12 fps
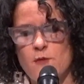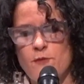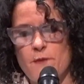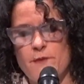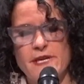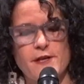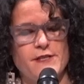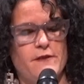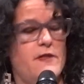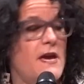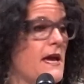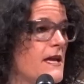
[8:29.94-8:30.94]
but because
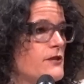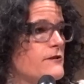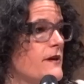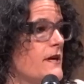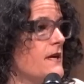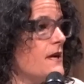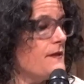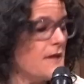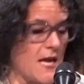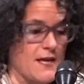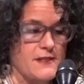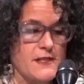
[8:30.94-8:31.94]
of the hatred and
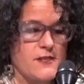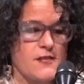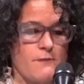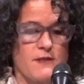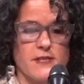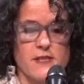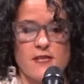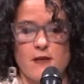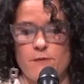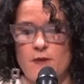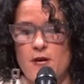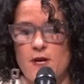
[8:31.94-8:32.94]
the
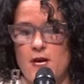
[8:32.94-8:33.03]
anti-Semitism